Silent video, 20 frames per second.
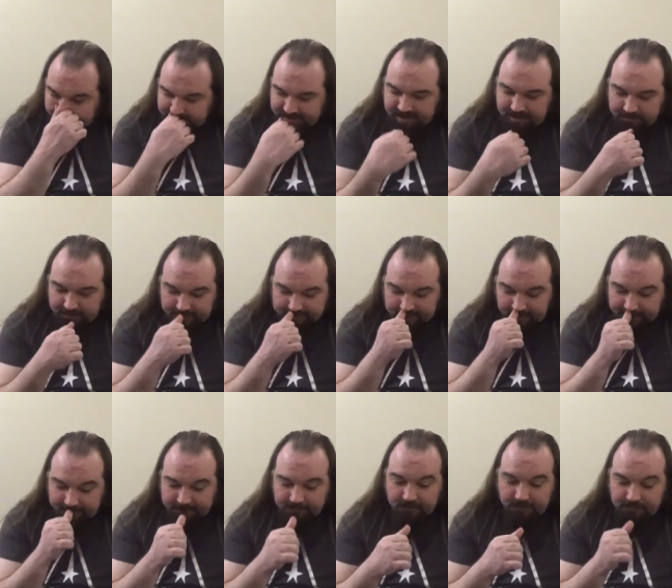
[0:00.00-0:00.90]
Anyways,
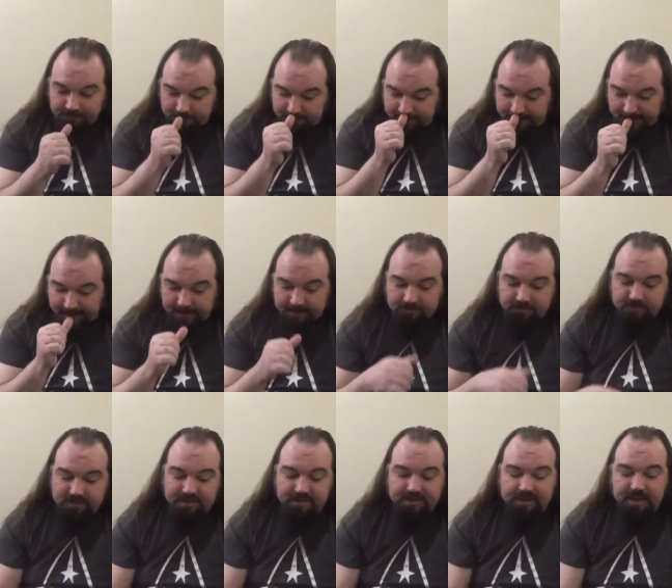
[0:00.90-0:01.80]
after those were done,
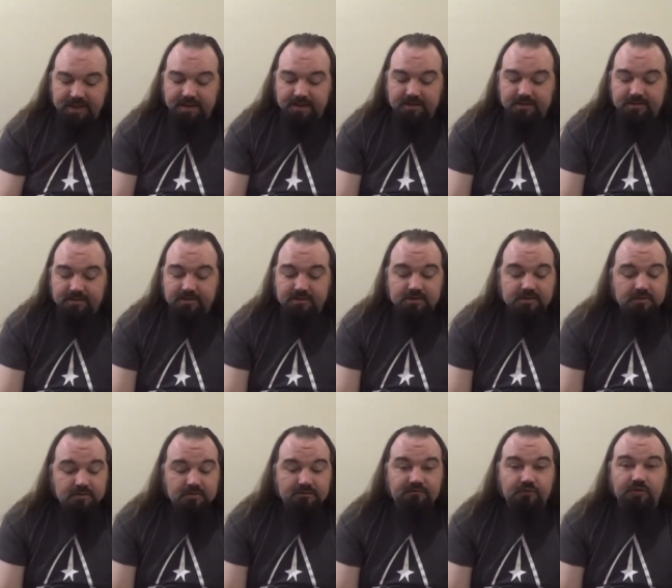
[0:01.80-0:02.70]
we'd get
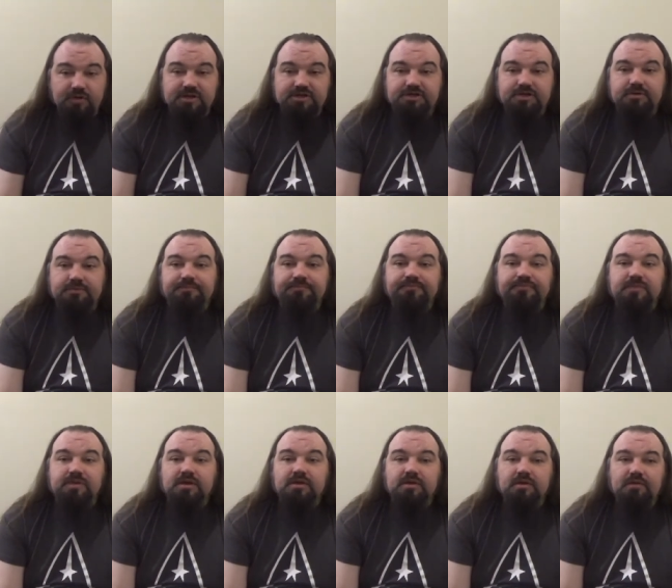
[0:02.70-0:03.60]
Voyager.
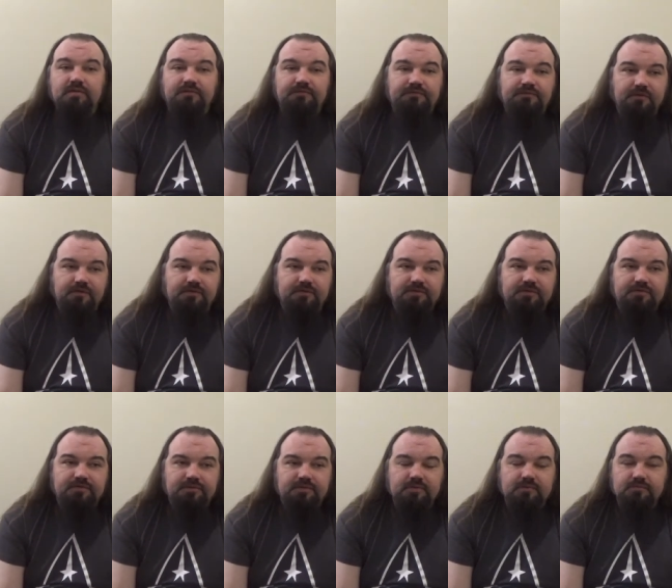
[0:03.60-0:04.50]

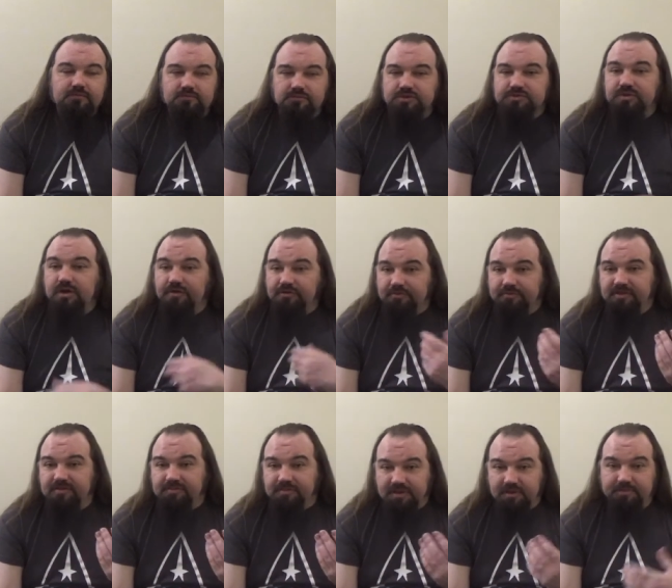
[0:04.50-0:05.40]
First, which would also be
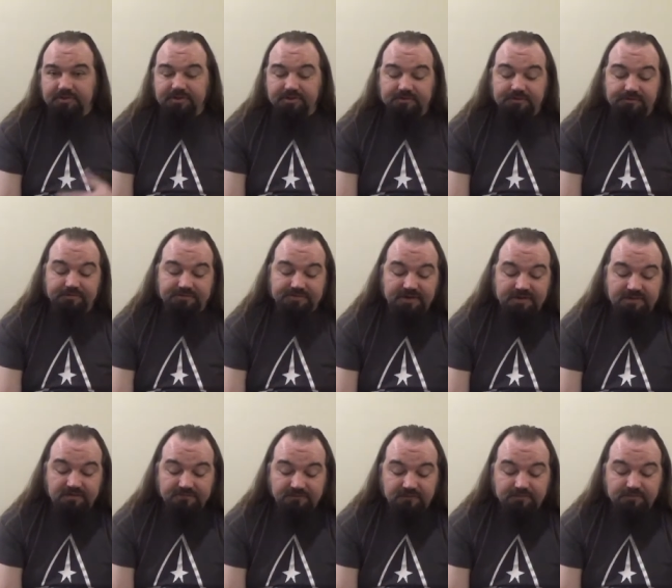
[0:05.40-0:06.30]
split up into two sets.
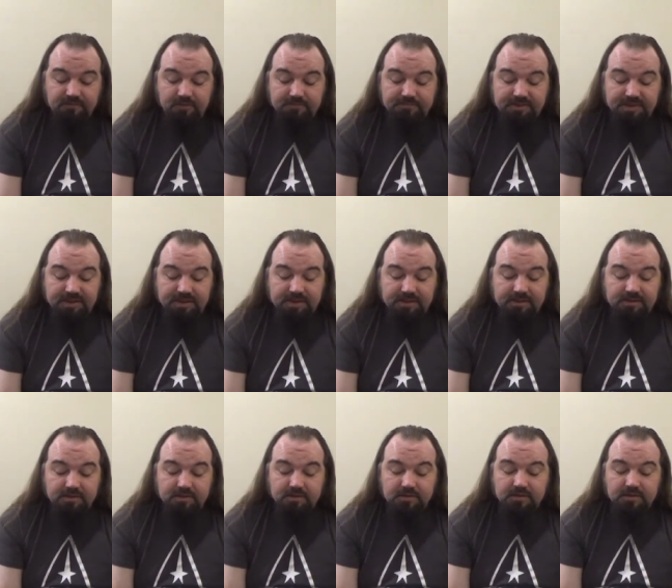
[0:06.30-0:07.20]
The first one
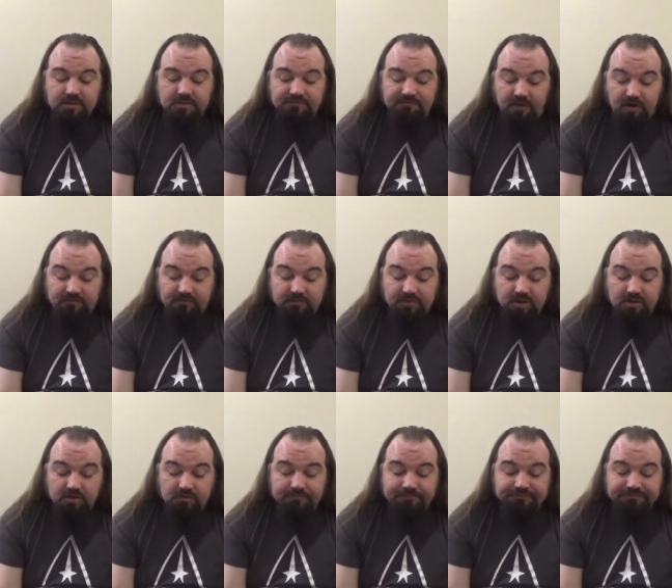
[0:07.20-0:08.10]
being Far From
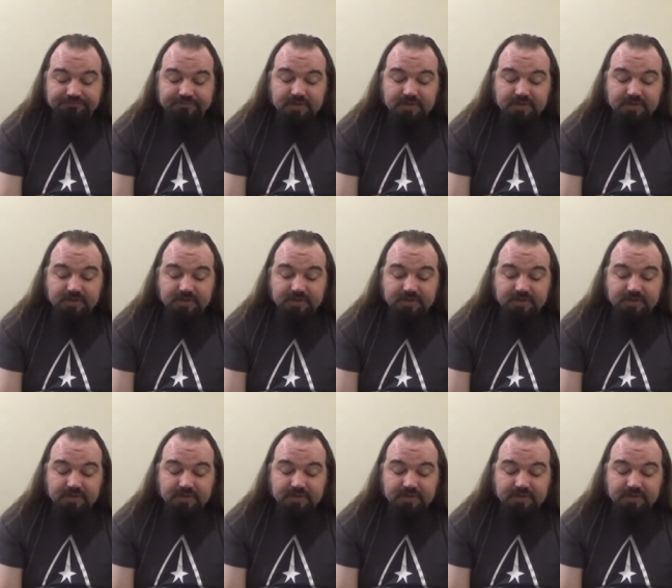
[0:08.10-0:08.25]
Home.